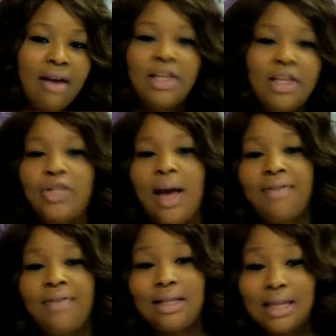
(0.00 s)
that you
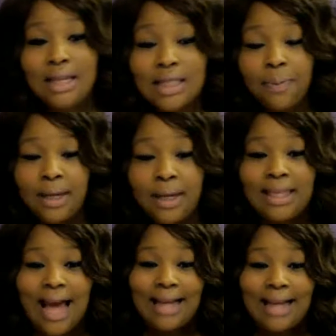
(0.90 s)
have the discipline,
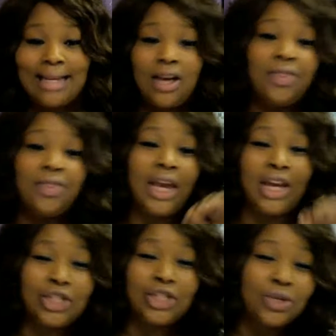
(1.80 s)
the ideal, the
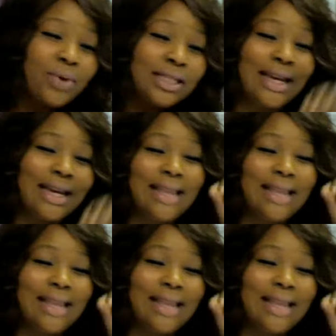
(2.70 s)
ingenuity,